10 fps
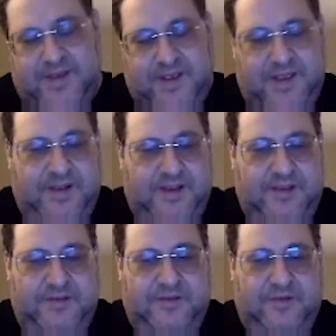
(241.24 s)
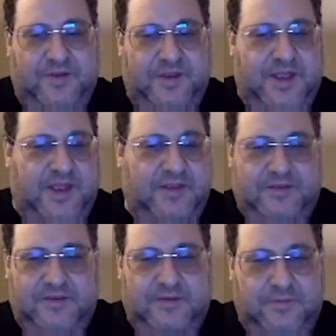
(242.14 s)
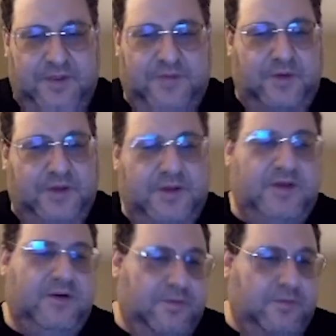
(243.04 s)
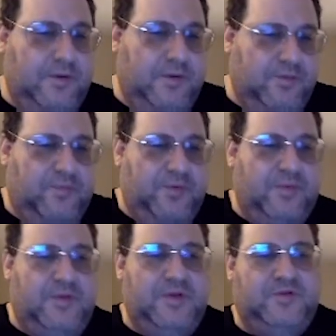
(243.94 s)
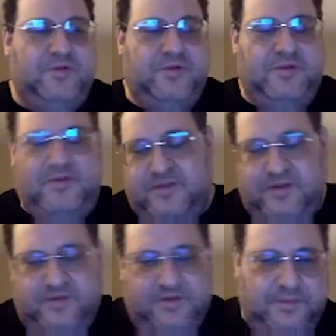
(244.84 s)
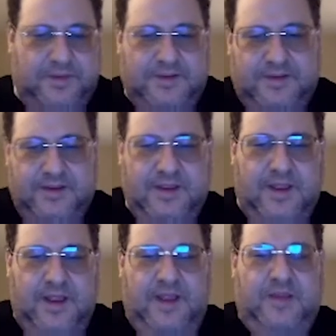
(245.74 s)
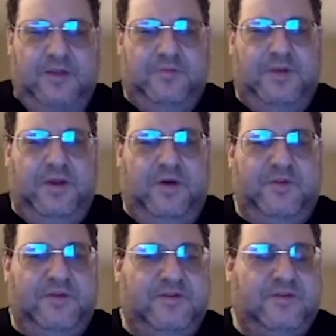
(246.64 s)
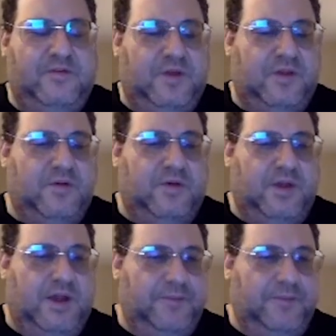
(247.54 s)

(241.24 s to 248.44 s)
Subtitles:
And this is often the case. We have no idea. We're probably sure it's a service, but it's not really obvious what's going on.